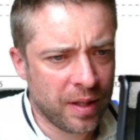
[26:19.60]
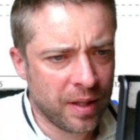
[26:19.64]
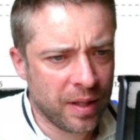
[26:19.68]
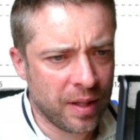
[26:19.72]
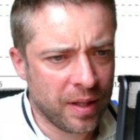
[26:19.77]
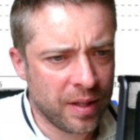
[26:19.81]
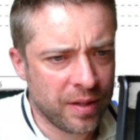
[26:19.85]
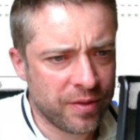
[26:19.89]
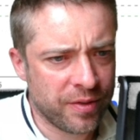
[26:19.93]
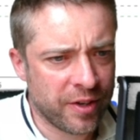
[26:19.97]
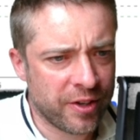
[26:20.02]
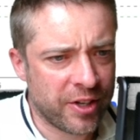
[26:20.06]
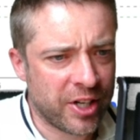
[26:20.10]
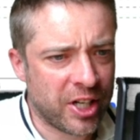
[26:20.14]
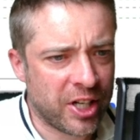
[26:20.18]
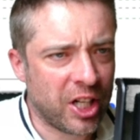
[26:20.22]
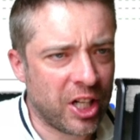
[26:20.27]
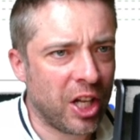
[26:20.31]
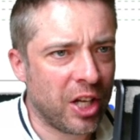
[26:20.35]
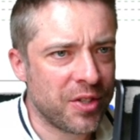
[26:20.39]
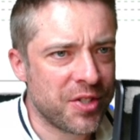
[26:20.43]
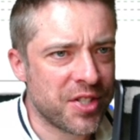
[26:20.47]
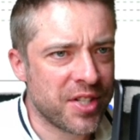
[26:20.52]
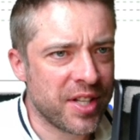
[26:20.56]
It's very
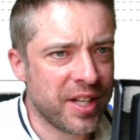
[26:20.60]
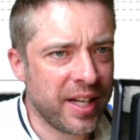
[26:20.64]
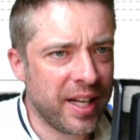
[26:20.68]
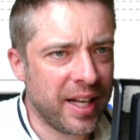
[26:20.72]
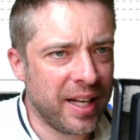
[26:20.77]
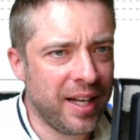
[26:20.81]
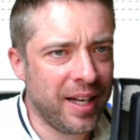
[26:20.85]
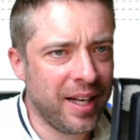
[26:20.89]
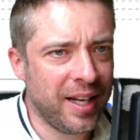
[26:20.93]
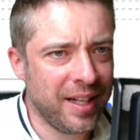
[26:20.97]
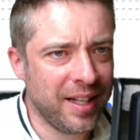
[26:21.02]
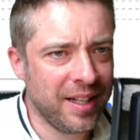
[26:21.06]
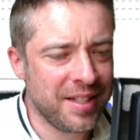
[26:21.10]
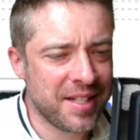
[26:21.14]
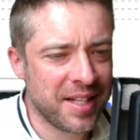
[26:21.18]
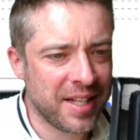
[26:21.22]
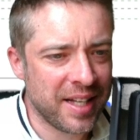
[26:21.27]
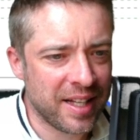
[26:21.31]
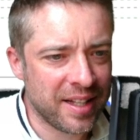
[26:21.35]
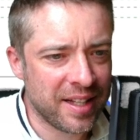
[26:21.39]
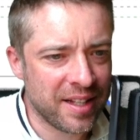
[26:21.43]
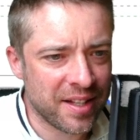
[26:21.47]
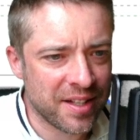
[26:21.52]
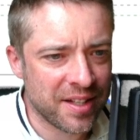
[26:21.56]
close to
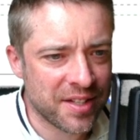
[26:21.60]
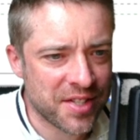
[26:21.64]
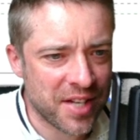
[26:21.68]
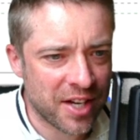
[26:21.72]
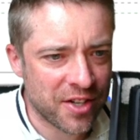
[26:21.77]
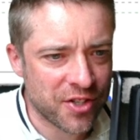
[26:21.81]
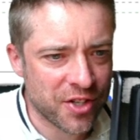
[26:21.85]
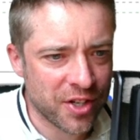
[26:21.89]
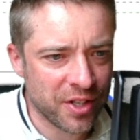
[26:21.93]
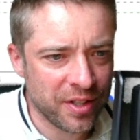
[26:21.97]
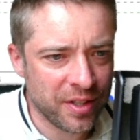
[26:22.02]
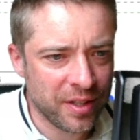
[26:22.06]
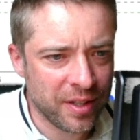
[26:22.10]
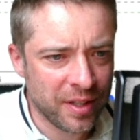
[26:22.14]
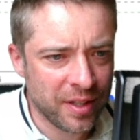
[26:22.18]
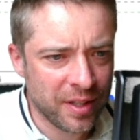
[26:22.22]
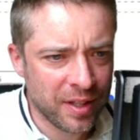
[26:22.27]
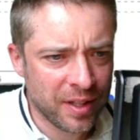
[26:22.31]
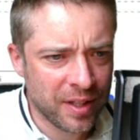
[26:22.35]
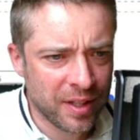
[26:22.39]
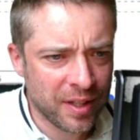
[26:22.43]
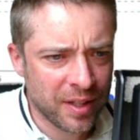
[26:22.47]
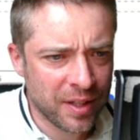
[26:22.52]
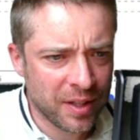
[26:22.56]
the end of the session.
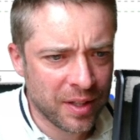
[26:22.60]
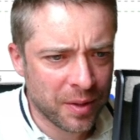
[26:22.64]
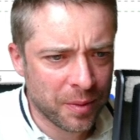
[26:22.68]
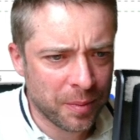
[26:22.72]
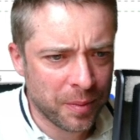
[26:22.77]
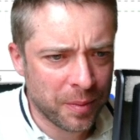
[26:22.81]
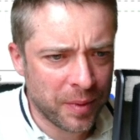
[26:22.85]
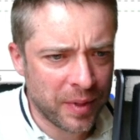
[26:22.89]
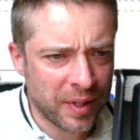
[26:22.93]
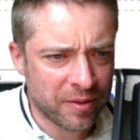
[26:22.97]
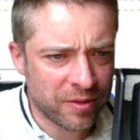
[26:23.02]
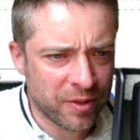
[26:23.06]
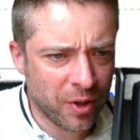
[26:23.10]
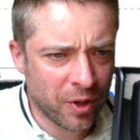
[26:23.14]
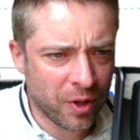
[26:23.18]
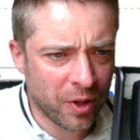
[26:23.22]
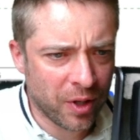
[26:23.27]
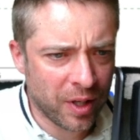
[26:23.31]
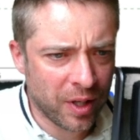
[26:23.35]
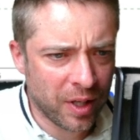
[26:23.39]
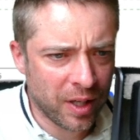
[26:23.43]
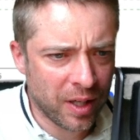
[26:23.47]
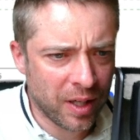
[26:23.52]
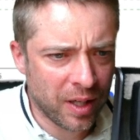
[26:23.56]
We have
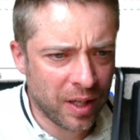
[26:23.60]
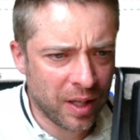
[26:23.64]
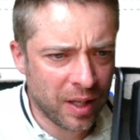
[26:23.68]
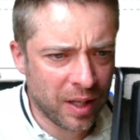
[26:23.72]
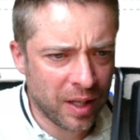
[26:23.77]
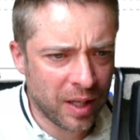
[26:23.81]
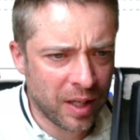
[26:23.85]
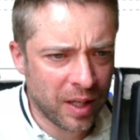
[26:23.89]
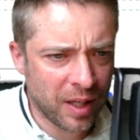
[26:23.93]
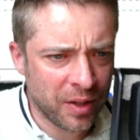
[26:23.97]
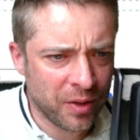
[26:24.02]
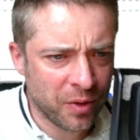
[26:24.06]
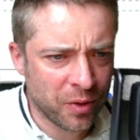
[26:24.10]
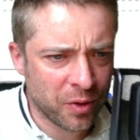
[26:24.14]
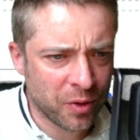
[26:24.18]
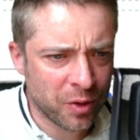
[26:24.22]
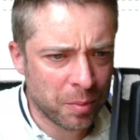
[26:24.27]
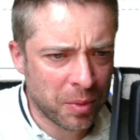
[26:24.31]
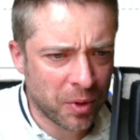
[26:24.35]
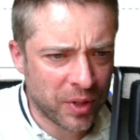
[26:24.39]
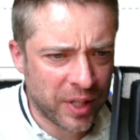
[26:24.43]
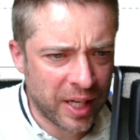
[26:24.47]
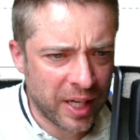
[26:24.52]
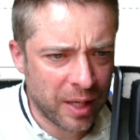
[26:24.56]
got an order
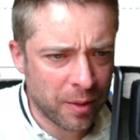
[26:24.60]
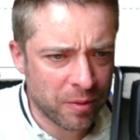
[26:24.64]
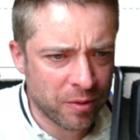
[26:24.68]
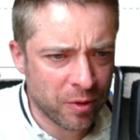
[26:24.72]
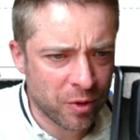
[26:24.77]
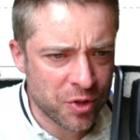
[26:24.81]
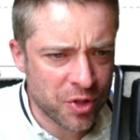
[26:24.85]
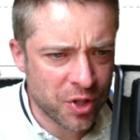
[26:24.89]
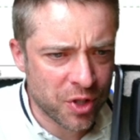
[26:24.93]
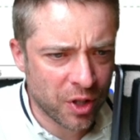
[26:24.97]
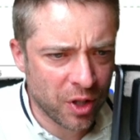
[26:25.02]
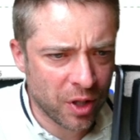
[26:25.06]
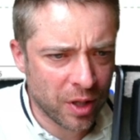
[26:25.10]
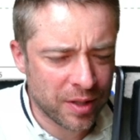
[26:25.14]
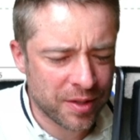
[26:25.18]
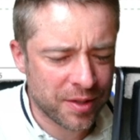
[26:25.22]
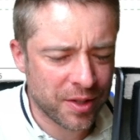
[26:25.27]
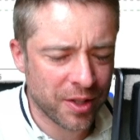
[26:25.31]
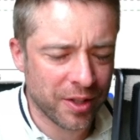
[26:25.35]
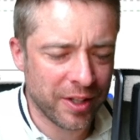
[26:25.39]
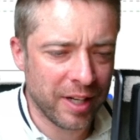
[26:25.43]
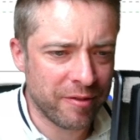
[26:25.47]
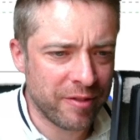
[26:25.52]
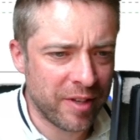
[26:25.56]
block here. We've also got,
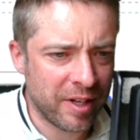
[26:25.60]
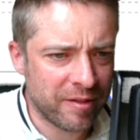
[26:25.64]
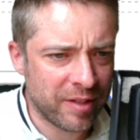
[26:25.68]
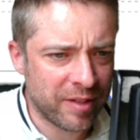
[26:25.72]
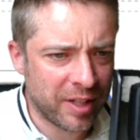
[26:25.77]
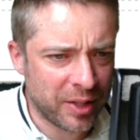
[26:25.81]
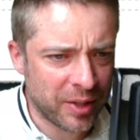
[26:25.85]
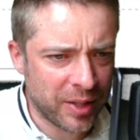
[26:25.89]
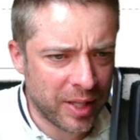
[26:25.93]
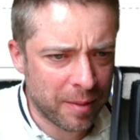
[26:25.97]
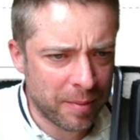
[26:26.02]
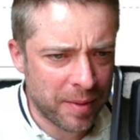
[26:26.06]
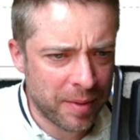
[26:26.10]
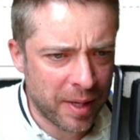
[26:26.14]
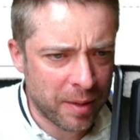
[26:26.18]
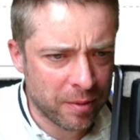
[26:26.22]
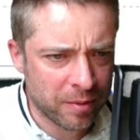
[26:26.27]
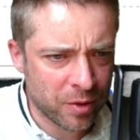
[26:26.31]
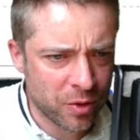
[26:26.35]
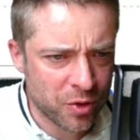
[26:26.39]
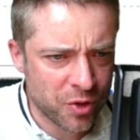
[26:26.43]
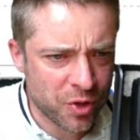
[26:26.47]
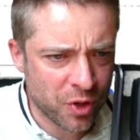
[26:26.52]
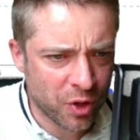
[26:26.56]
sorry, a fair value gap there.
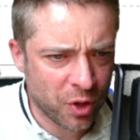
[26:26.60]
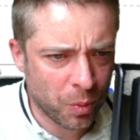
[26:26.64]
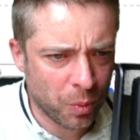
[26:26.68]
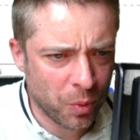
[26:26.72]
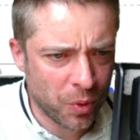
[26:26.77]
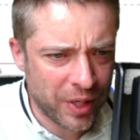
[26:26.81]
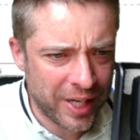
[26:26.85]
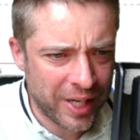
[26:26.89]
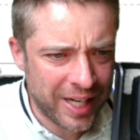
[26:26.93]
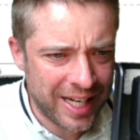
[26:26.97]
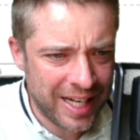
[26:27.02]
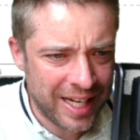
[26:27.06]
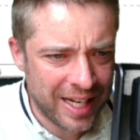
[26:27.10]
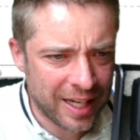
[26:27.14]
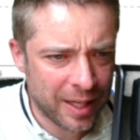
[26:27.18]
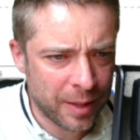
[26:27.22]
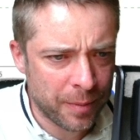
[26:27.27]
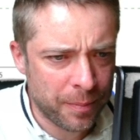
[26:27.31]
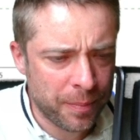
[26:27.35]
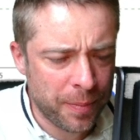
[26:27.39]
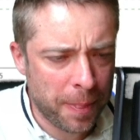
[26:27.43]
We've also got one here.